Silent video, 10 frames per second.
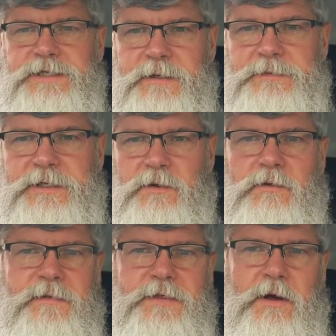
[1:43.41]
Simpson,
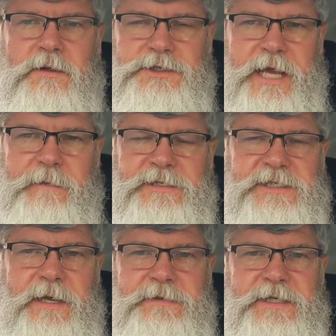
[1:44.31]
Orenthal James
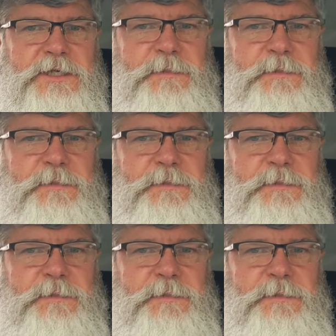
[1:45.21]
Simpson,